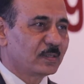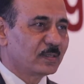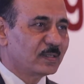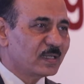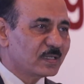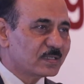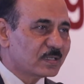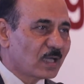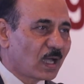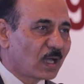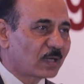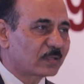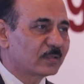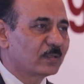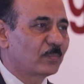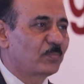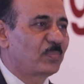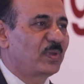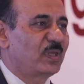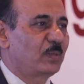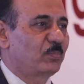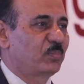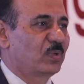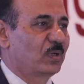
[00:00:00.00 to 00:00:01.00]
These are
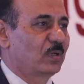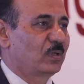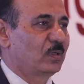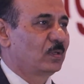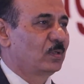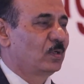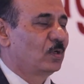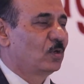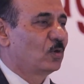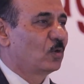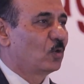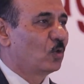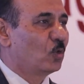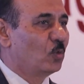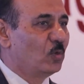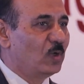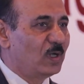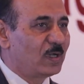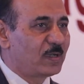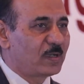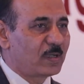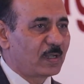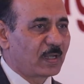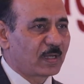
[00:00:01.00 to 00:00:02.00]
the people who
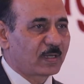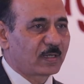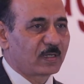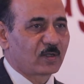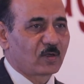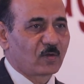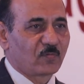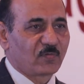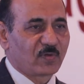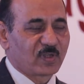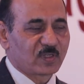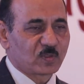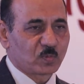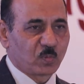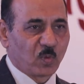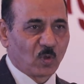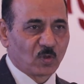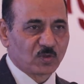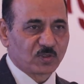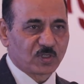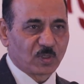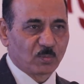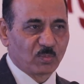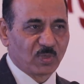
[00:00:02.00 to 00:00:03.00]
will take care of
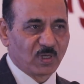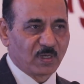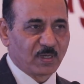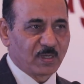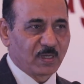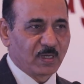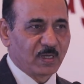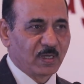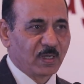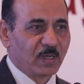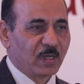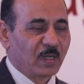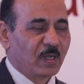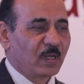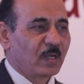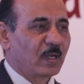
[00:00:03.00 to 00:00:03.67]
responsibility,